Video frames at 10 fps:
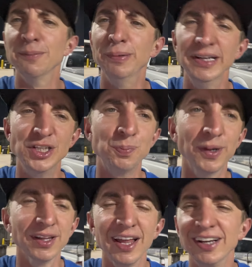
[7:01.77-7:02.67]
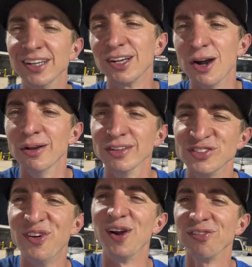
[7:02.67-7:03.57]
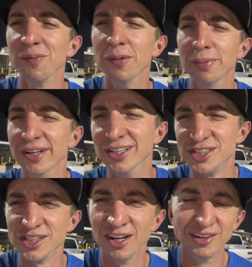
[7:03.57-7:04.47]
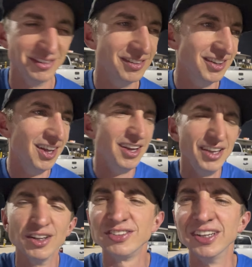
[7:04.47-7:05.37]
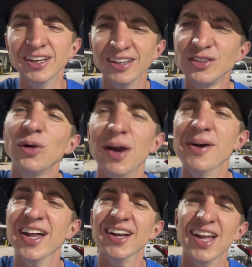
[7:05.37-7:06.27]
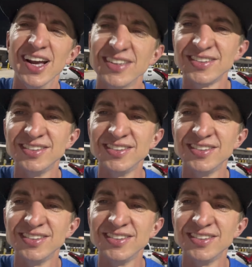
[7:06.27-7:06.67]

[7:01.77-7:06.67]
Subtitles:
beach, but Lake Nacona is far from the beach, so you'll see. That's where I'm headed next.